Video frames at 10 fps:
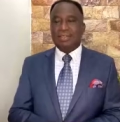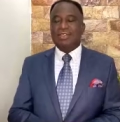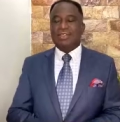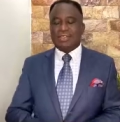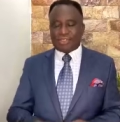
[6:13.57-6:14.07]

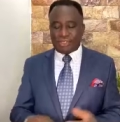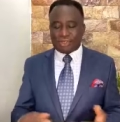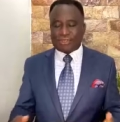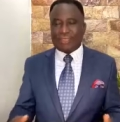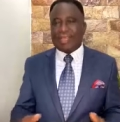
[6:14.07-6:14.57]

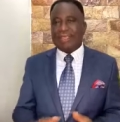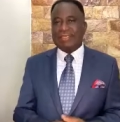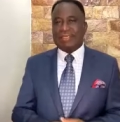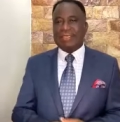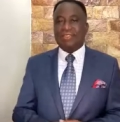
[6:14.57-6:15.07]

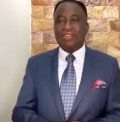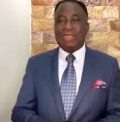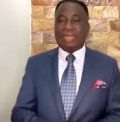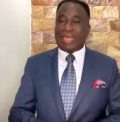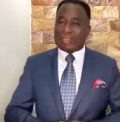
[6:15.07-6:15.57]
Success is
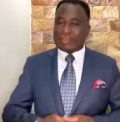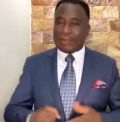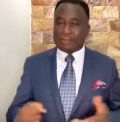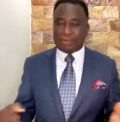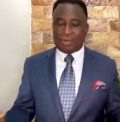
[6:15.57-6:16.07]
not
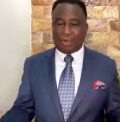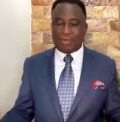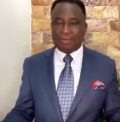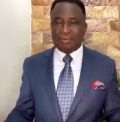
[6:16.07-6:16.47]
exceptional.